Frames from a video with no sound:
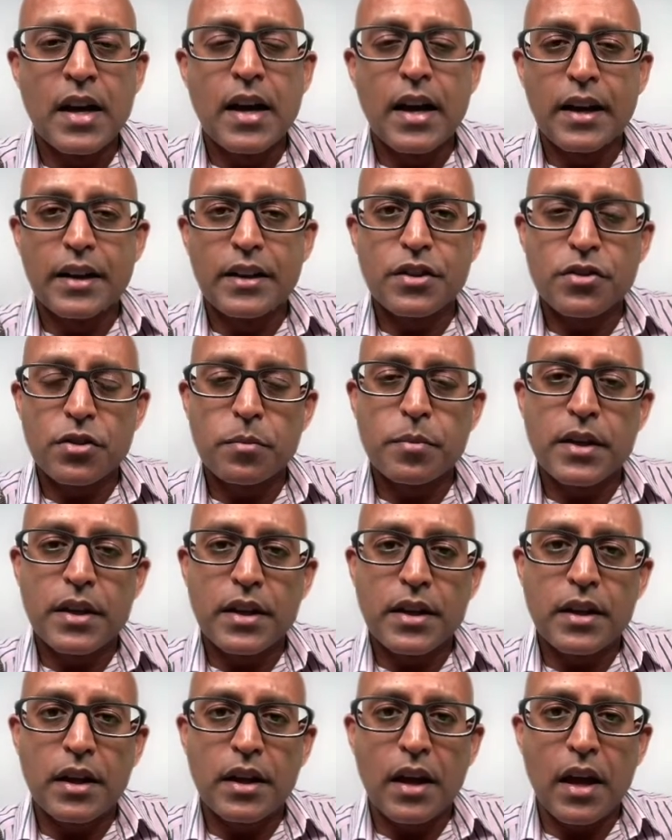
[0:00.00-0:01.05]
and it should
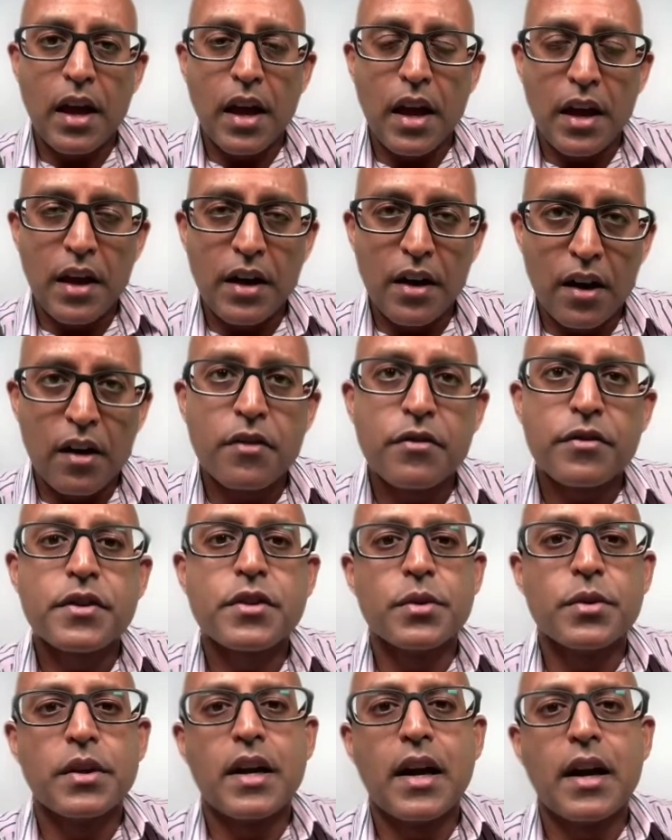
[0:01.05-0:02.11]
be enough
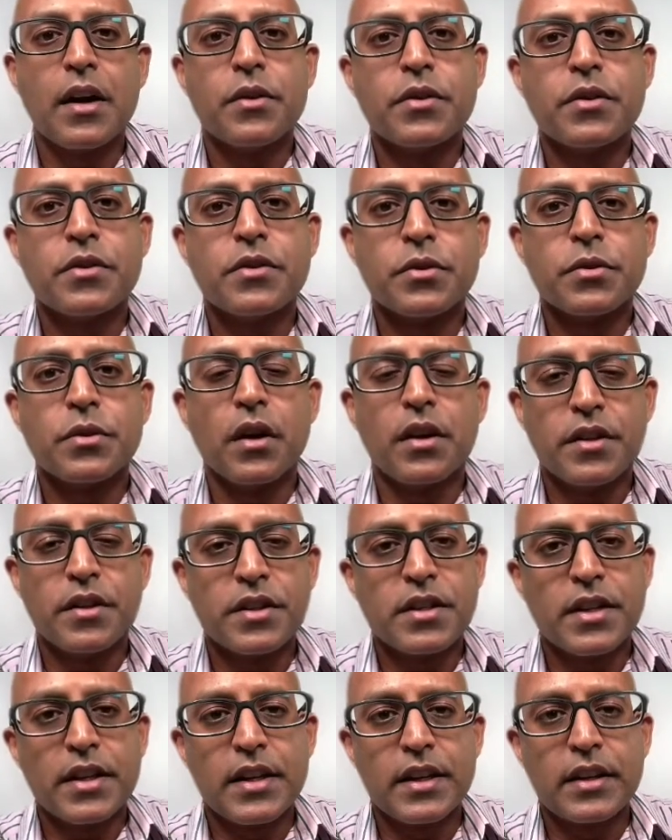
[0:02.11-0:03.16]
to allow you to
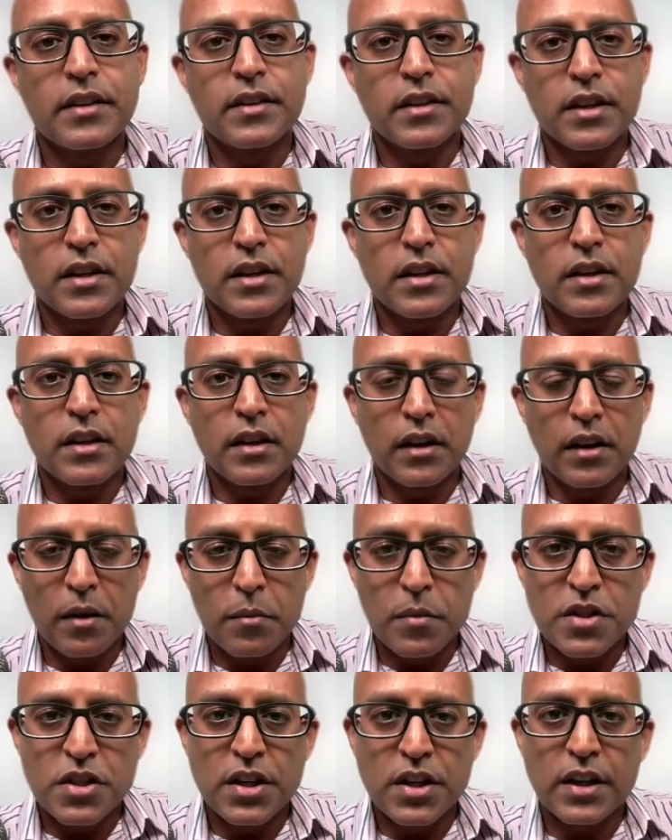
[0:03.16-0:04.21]
undertake the
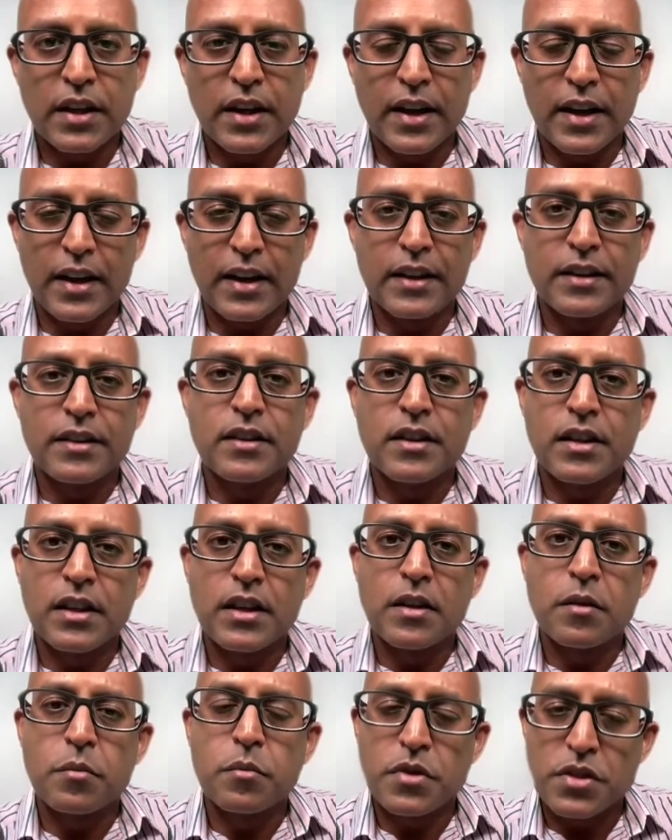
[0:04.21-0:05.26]
imaging and
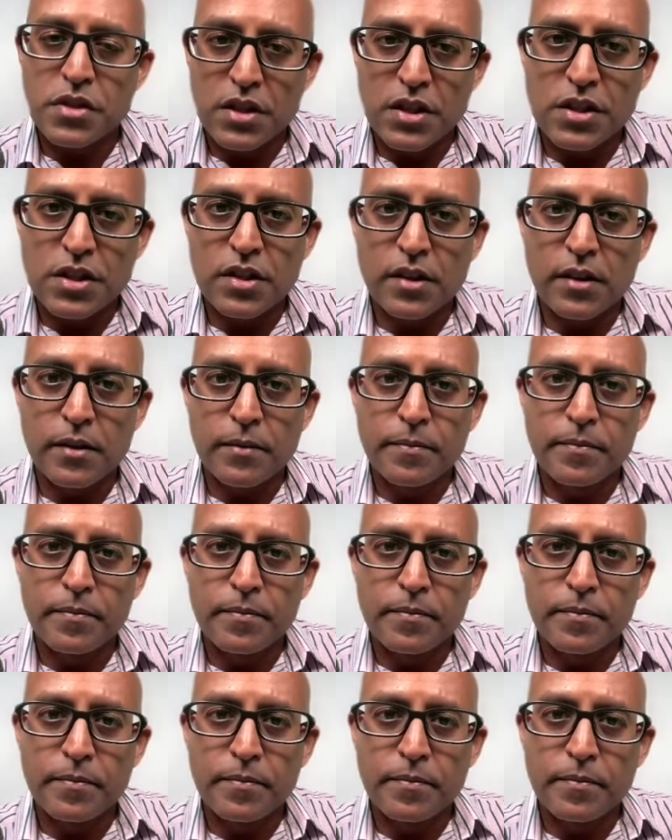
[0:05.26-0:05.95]
the procedure.